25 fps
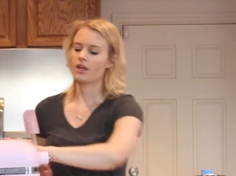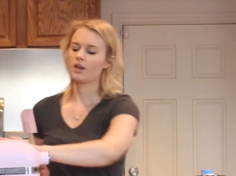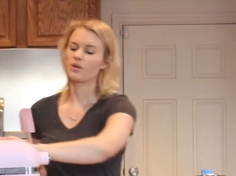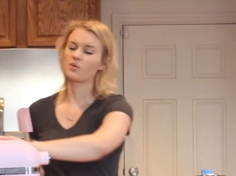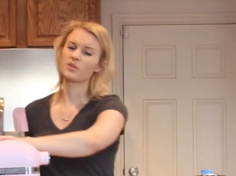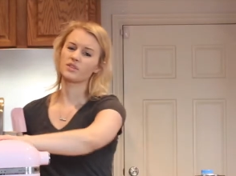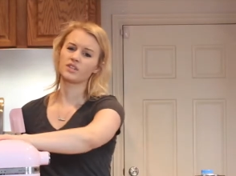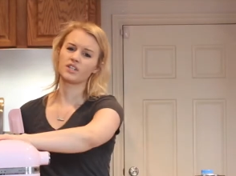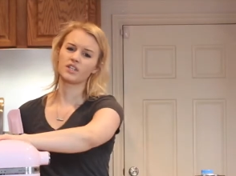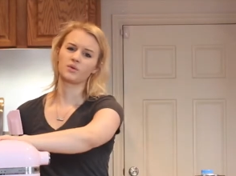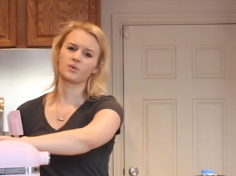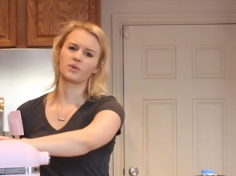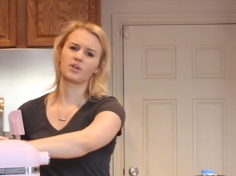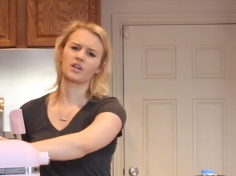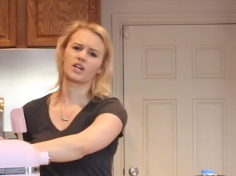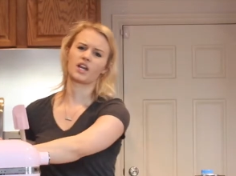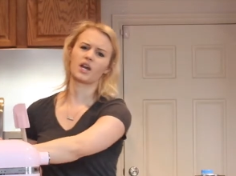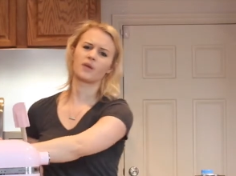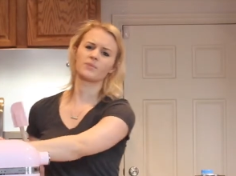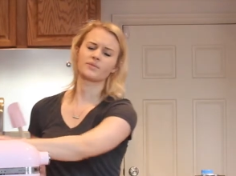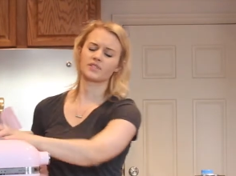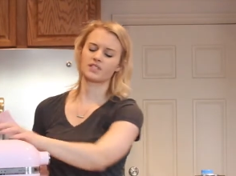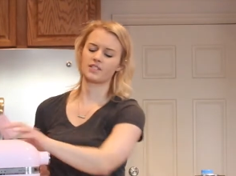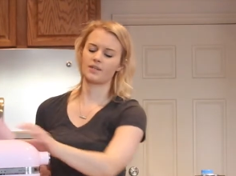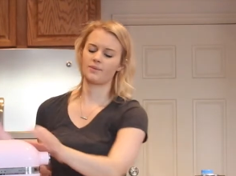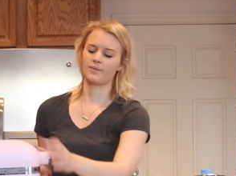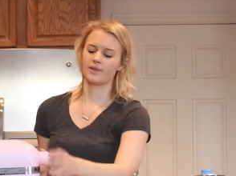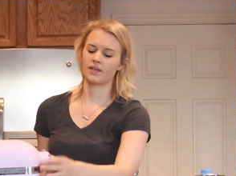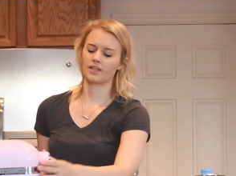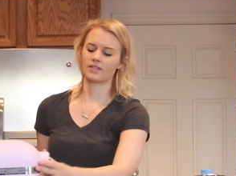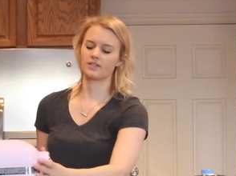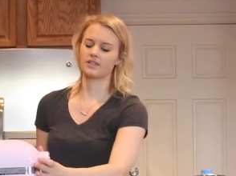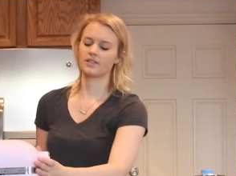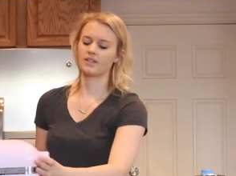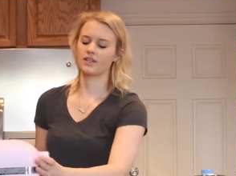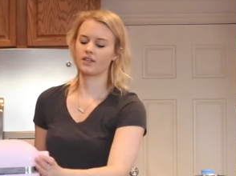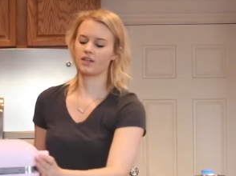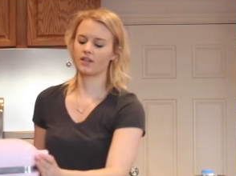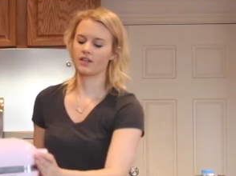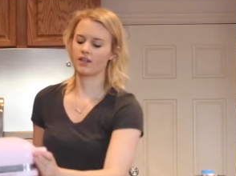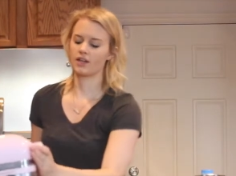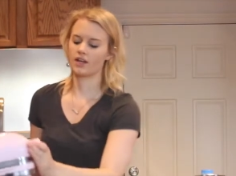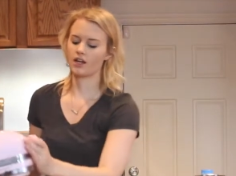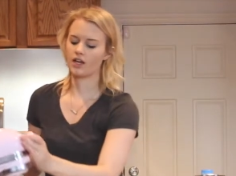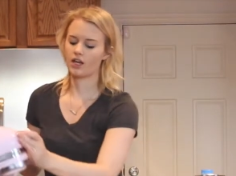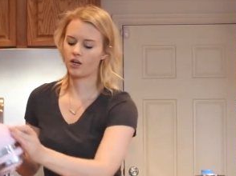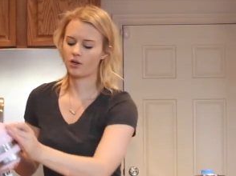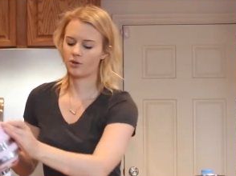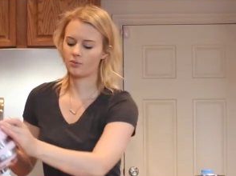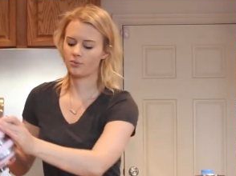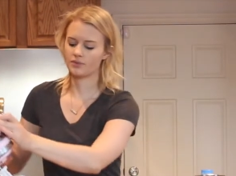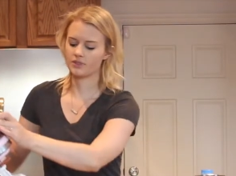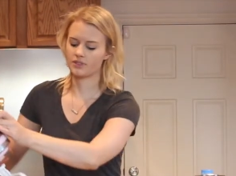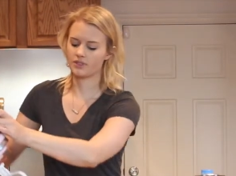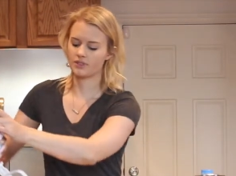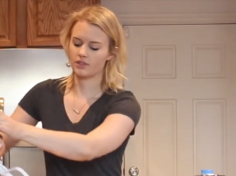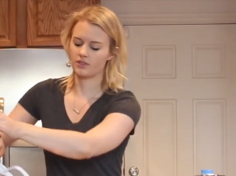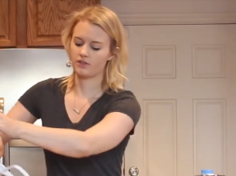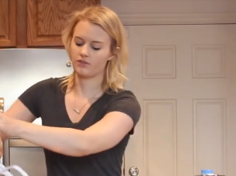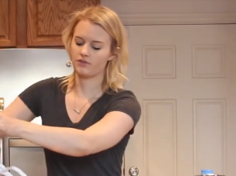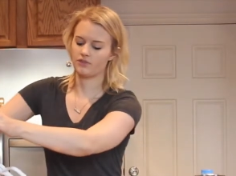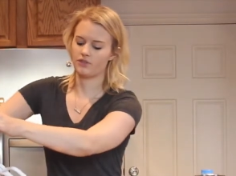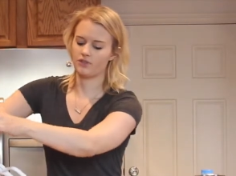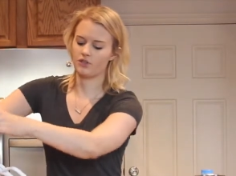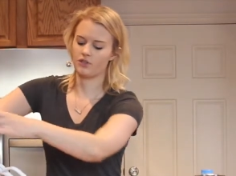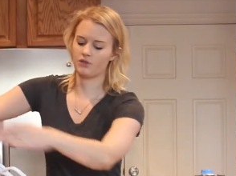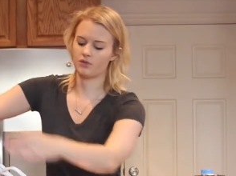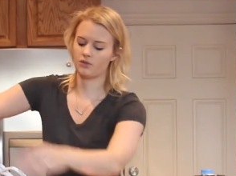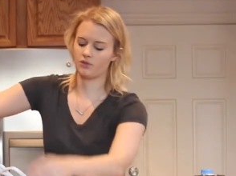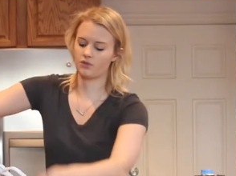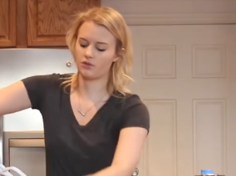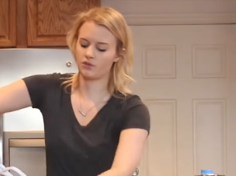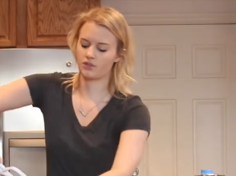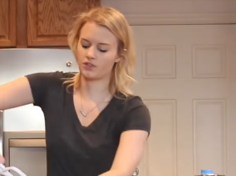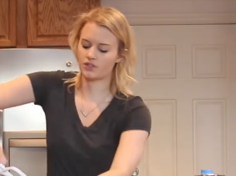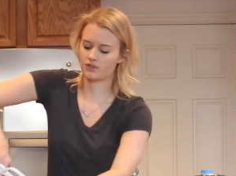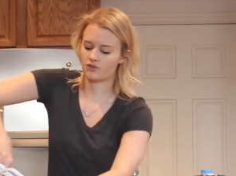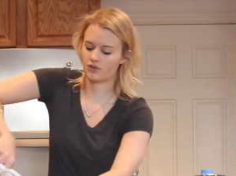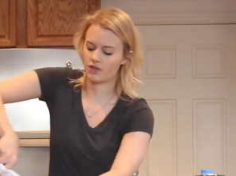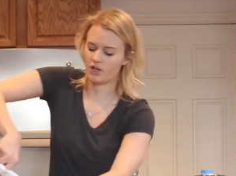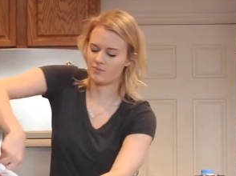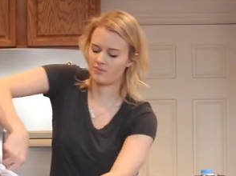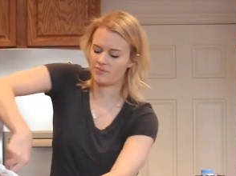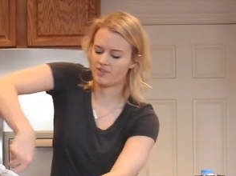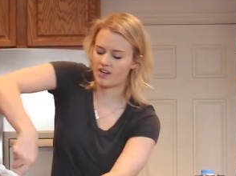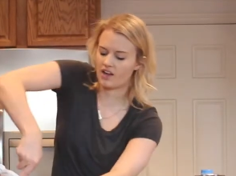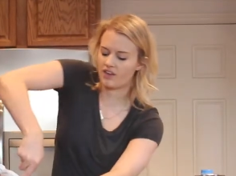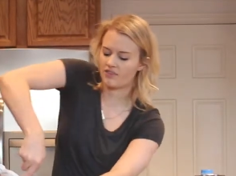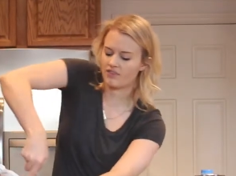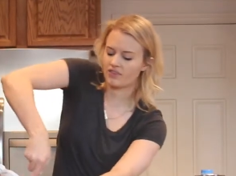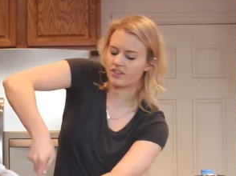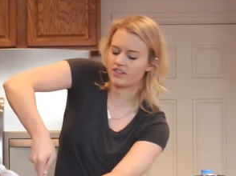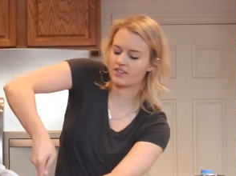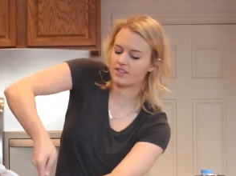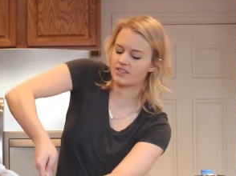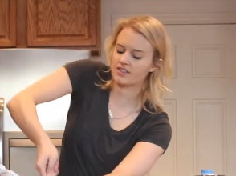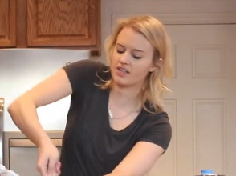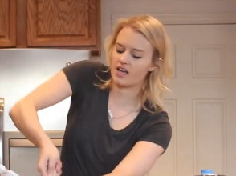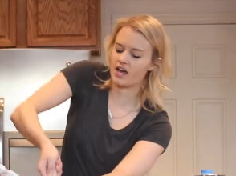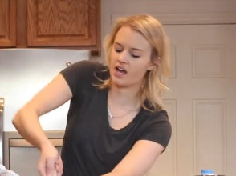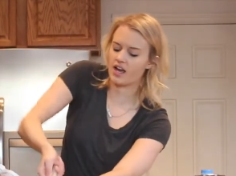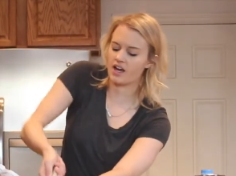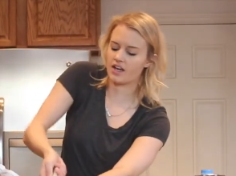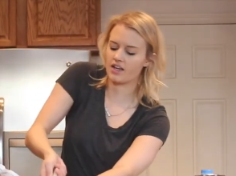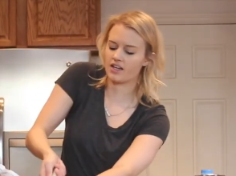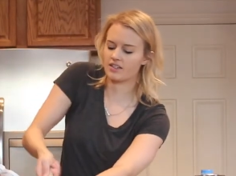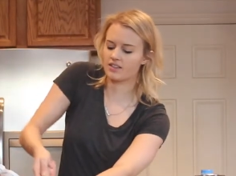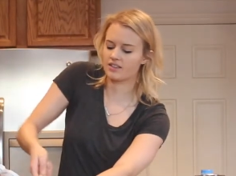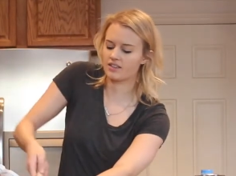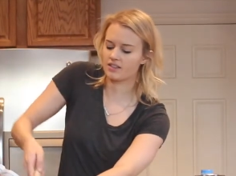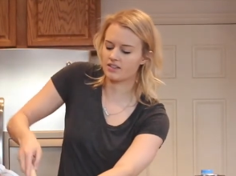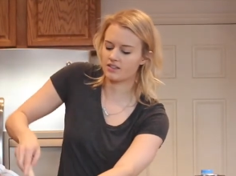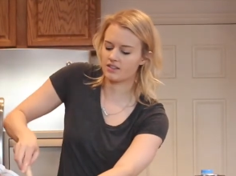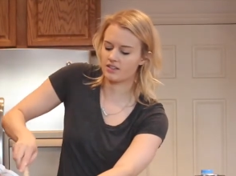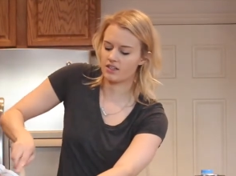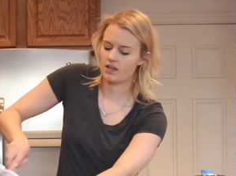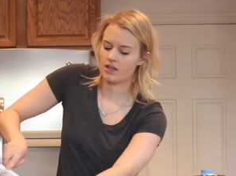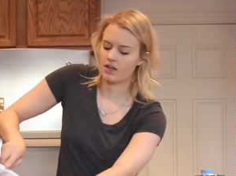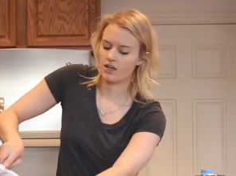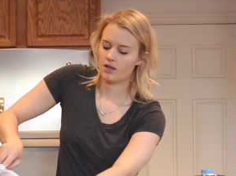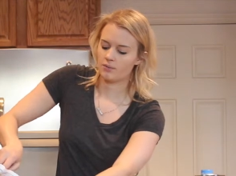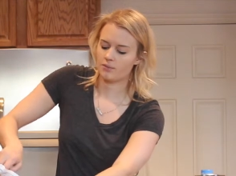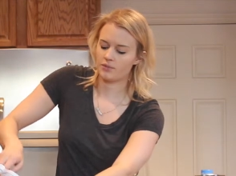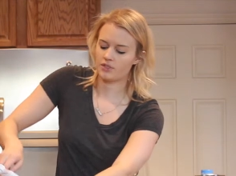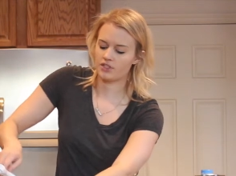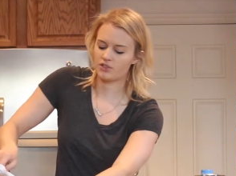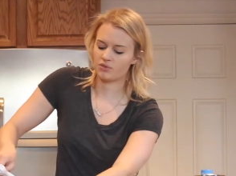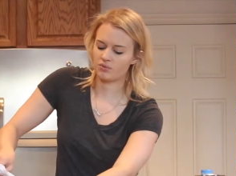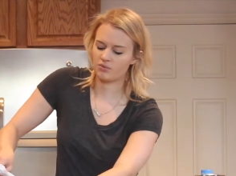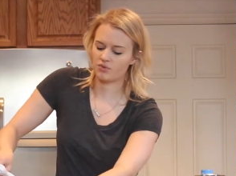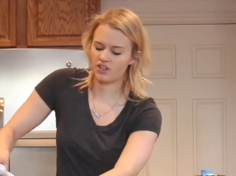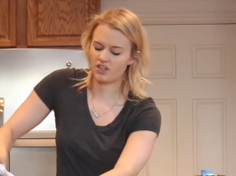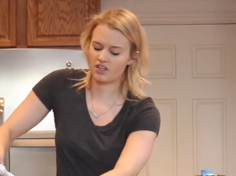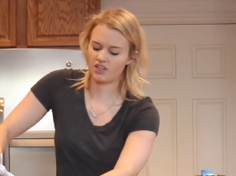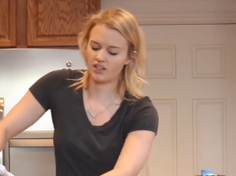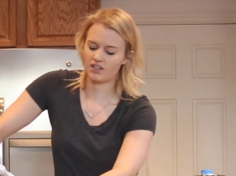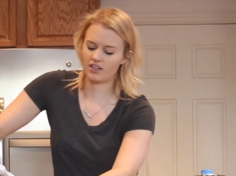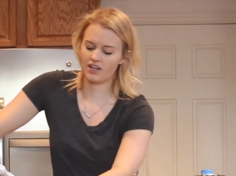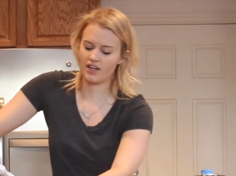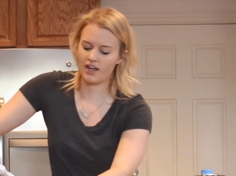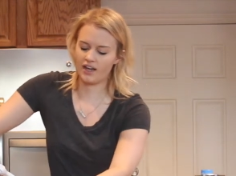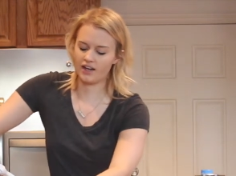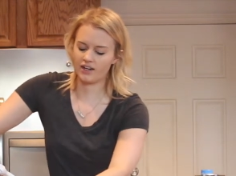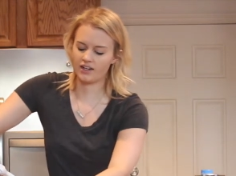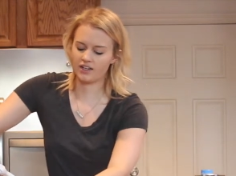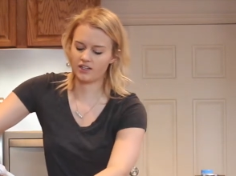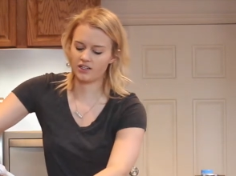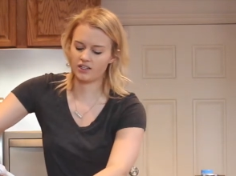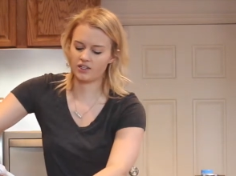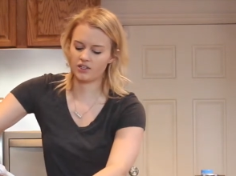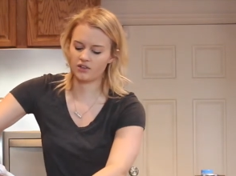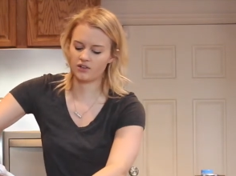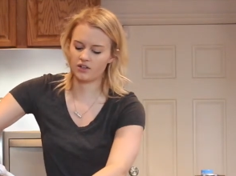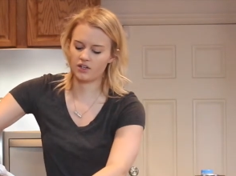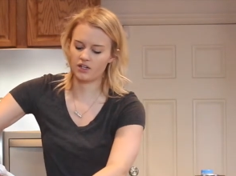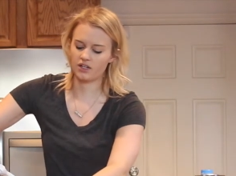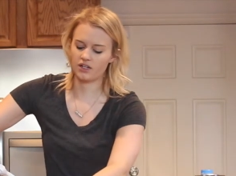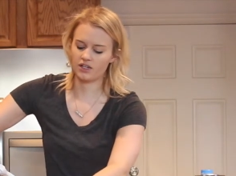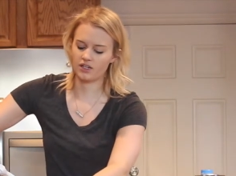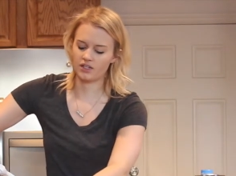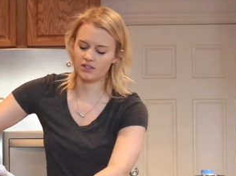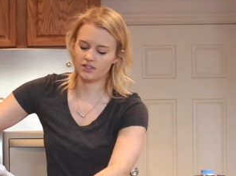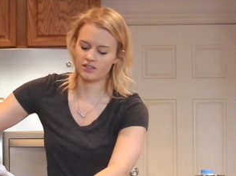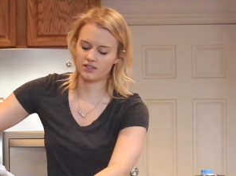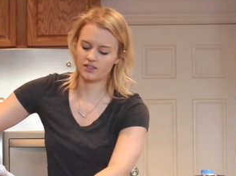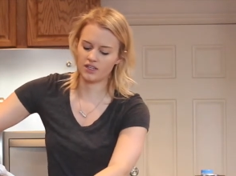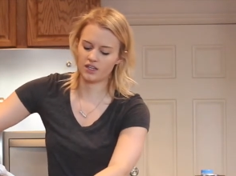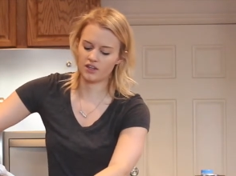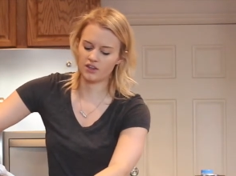And one thing when it comes to mixing, it helps if you scrape down the sides between adding ingredients.